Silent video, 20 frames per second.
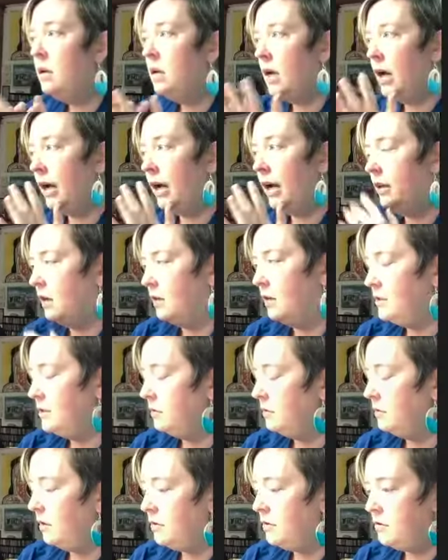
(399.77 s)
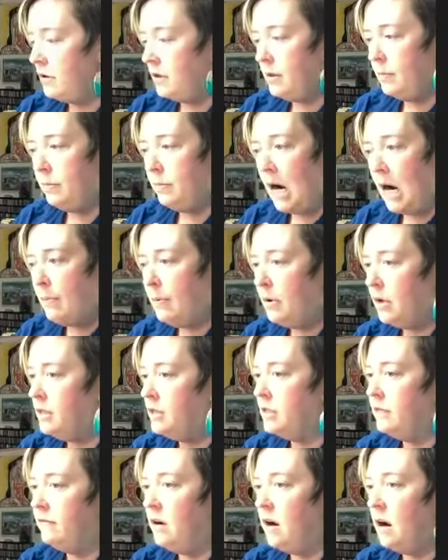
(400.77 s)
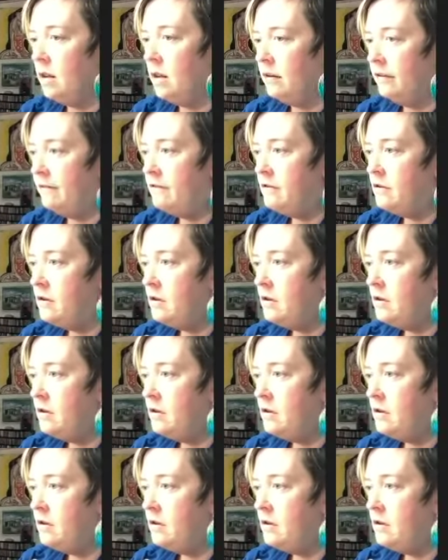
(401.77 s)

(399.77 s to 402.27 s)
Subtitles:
I can also go through all the properties of all of